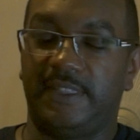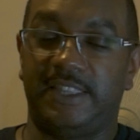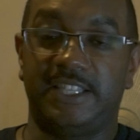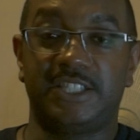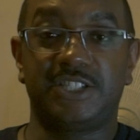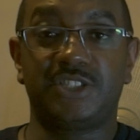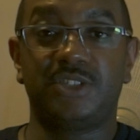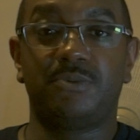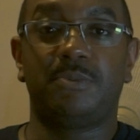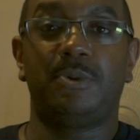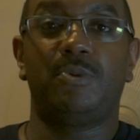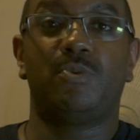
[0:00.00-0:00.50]
This
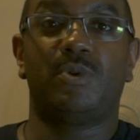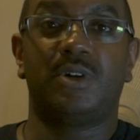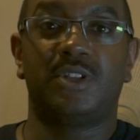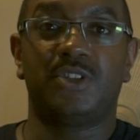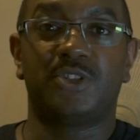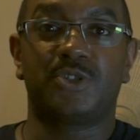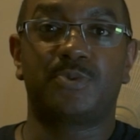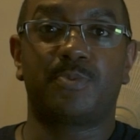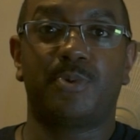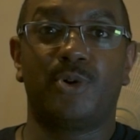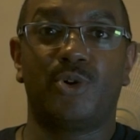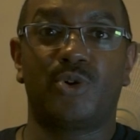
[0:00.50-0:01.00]
is going to be one of
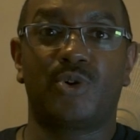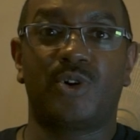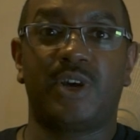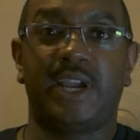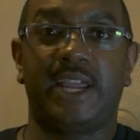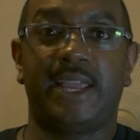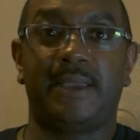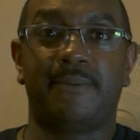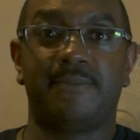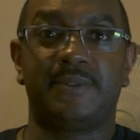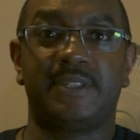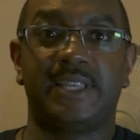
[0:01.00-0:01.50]
those
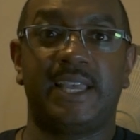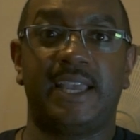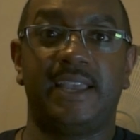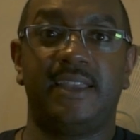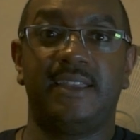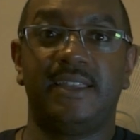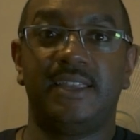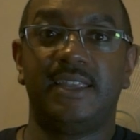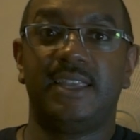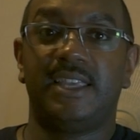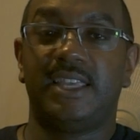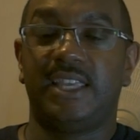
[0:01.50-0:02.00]
programs that
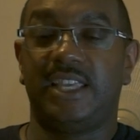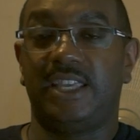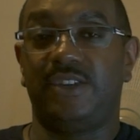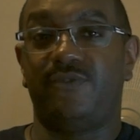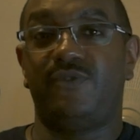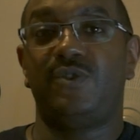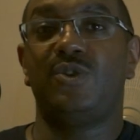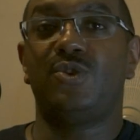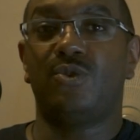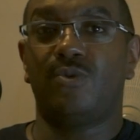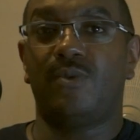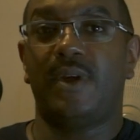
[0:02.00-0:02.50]
if
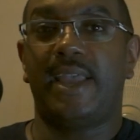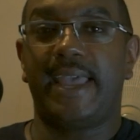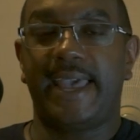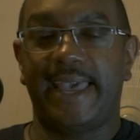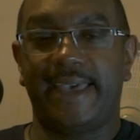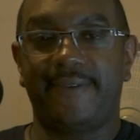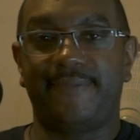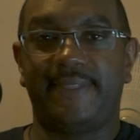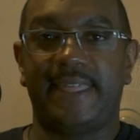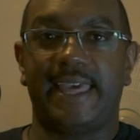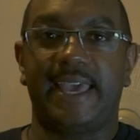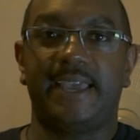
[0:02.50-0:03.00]
you don't
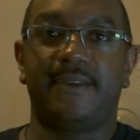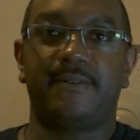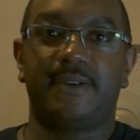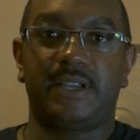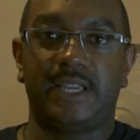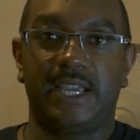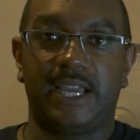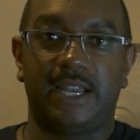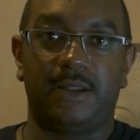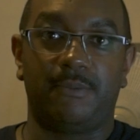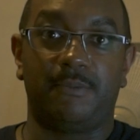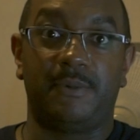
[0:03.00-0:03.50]
have that
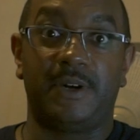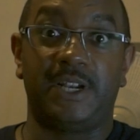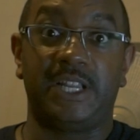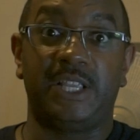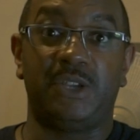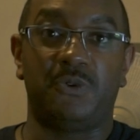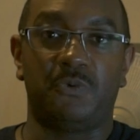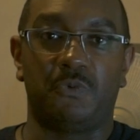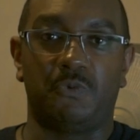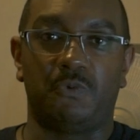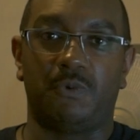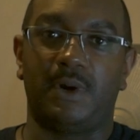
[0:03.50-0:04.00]
kind of
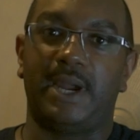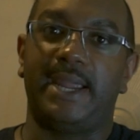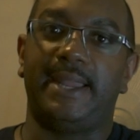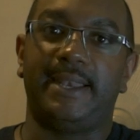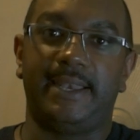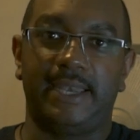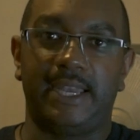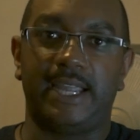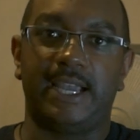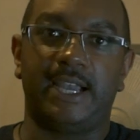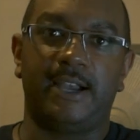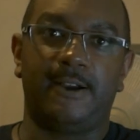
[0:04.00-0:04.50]
money right
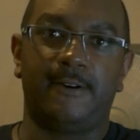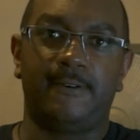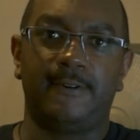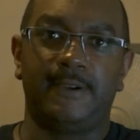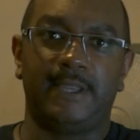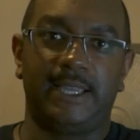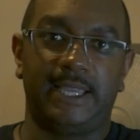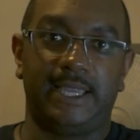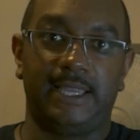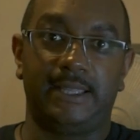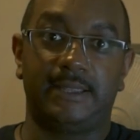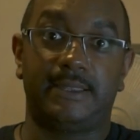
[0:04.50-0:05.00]
now
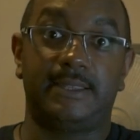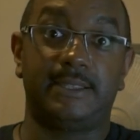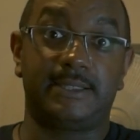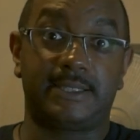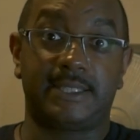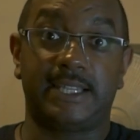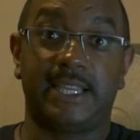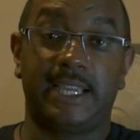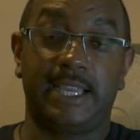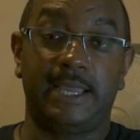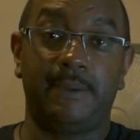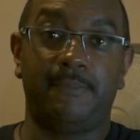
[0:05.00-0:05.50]
at this
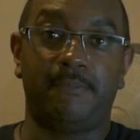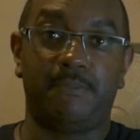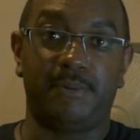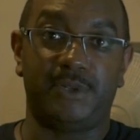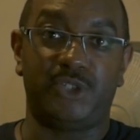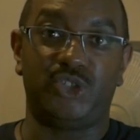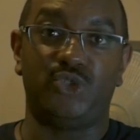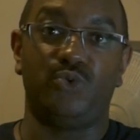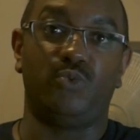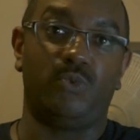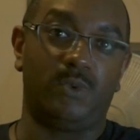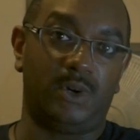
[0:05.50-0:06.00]
time,
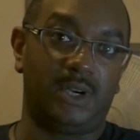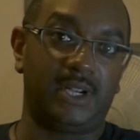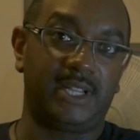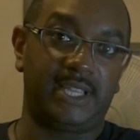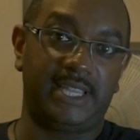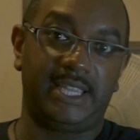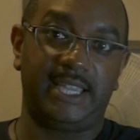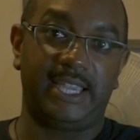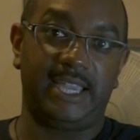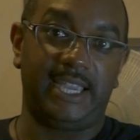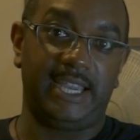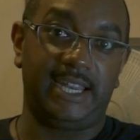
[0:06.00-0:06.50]
but you want to
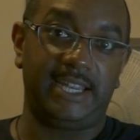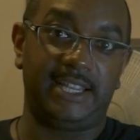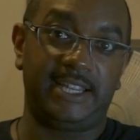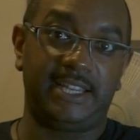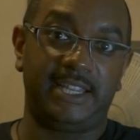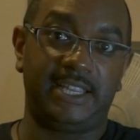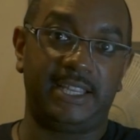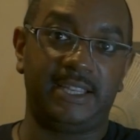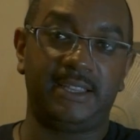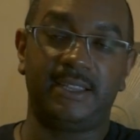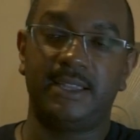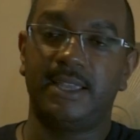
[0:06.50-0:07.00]
get
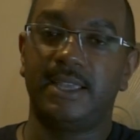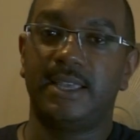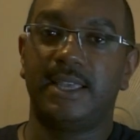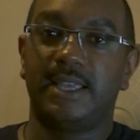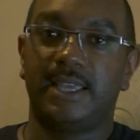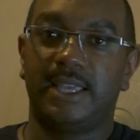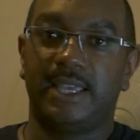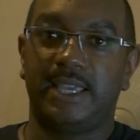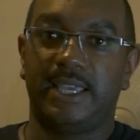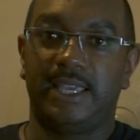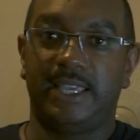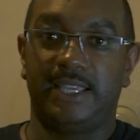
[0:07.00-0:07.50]
editing,
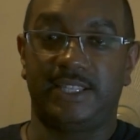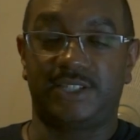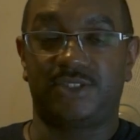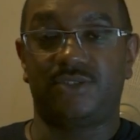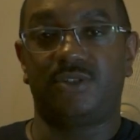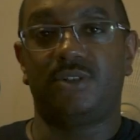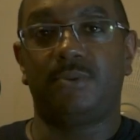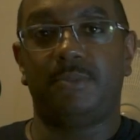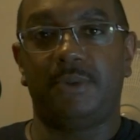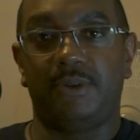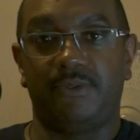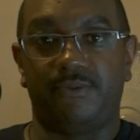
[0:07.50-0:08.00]
it's
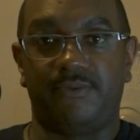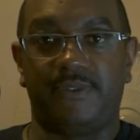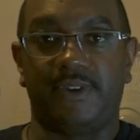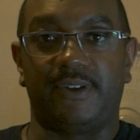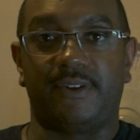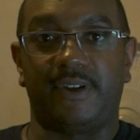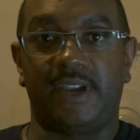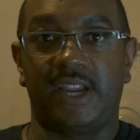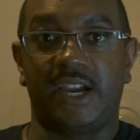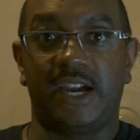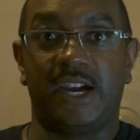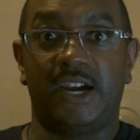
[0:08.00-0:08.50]
going to be
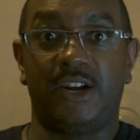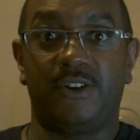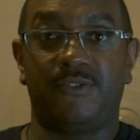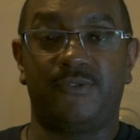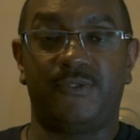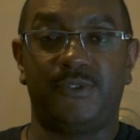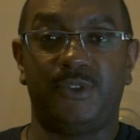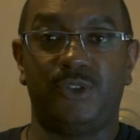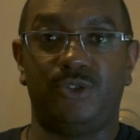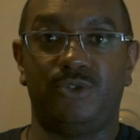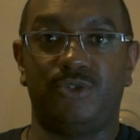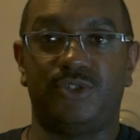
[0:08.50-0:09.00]
very hard
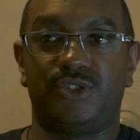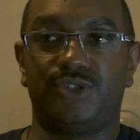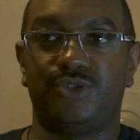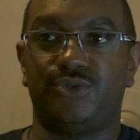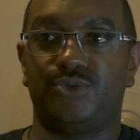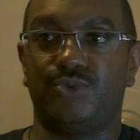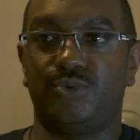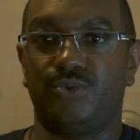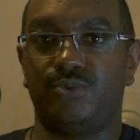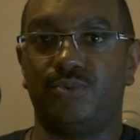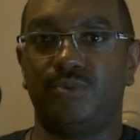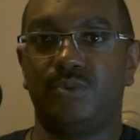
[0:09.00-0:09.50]
for you
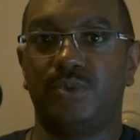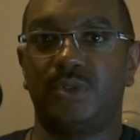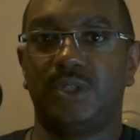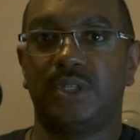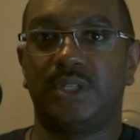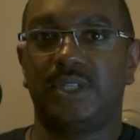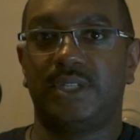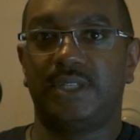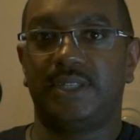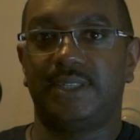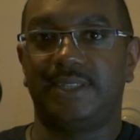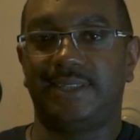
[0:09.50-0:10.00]
to
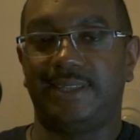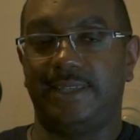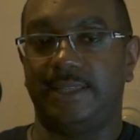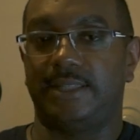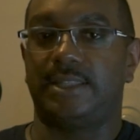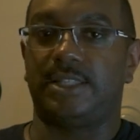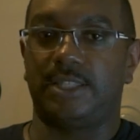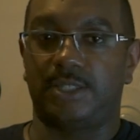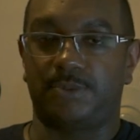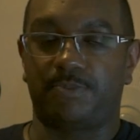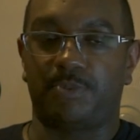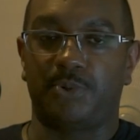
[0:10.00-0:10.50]

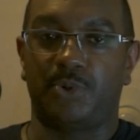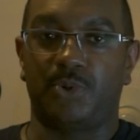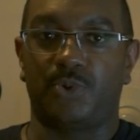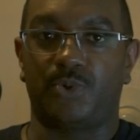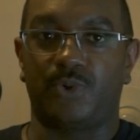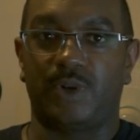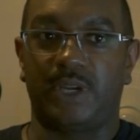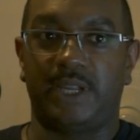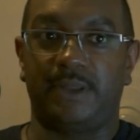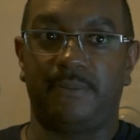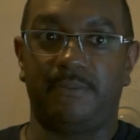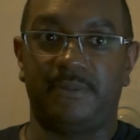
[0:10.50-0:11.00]
get this
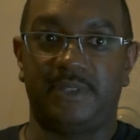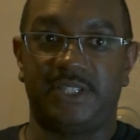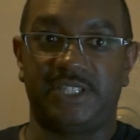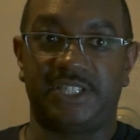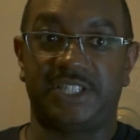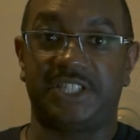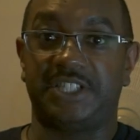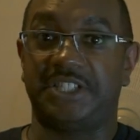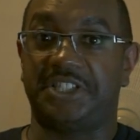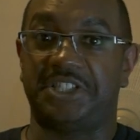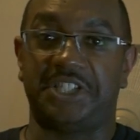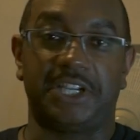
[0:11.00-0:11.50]
program
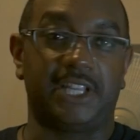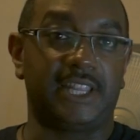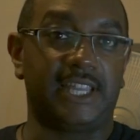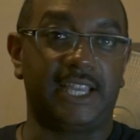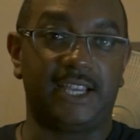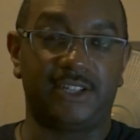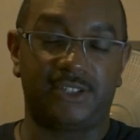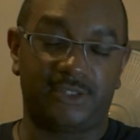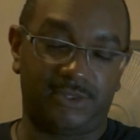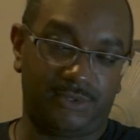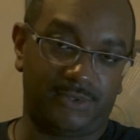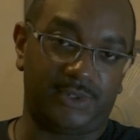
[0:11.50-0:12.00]
just to shell
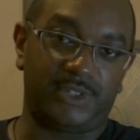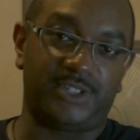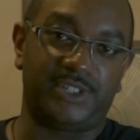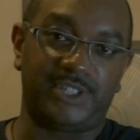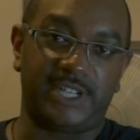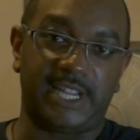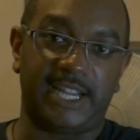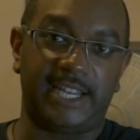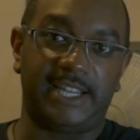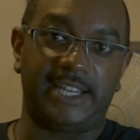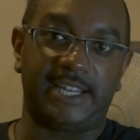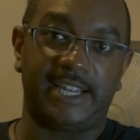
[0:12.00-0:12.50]
out
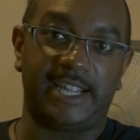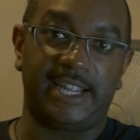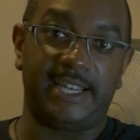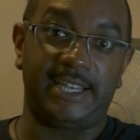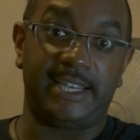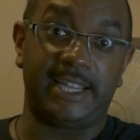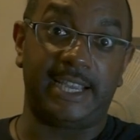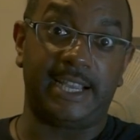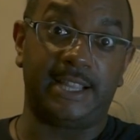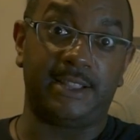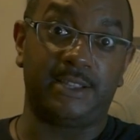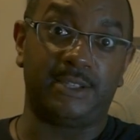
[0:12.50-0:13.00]

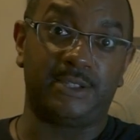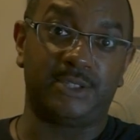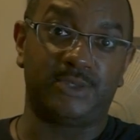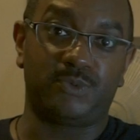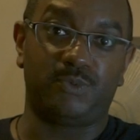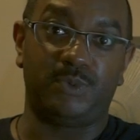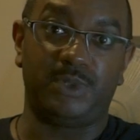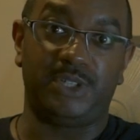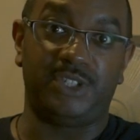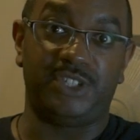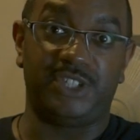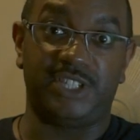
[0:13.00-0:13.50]

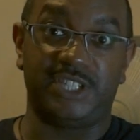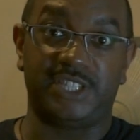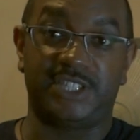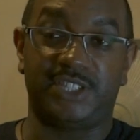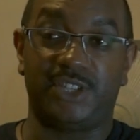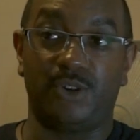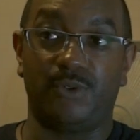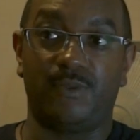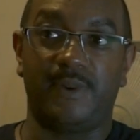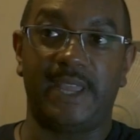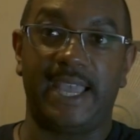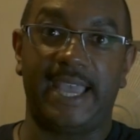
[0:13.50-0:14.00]
$299 when you just
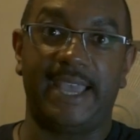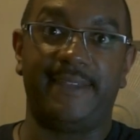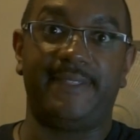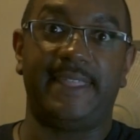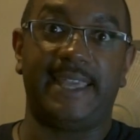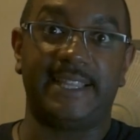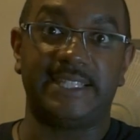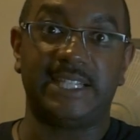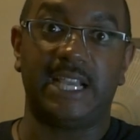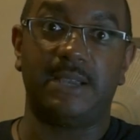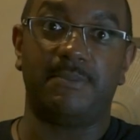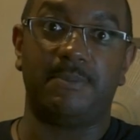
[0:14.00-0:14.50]
don't have
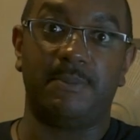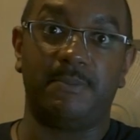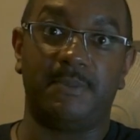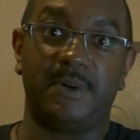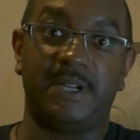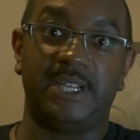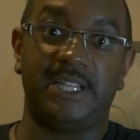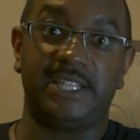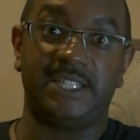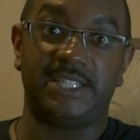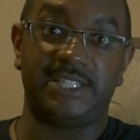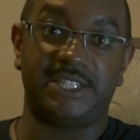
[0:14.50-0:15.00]
that type of
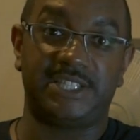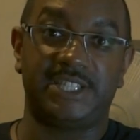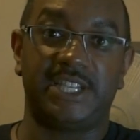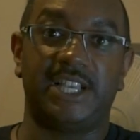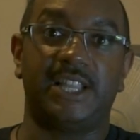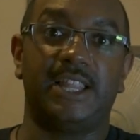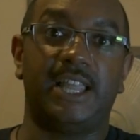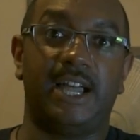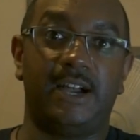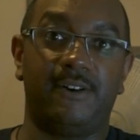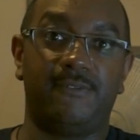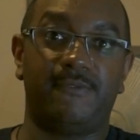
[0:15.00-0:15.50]
money to
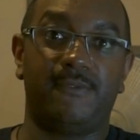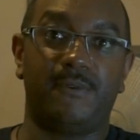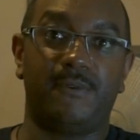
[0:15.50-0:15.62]
shell out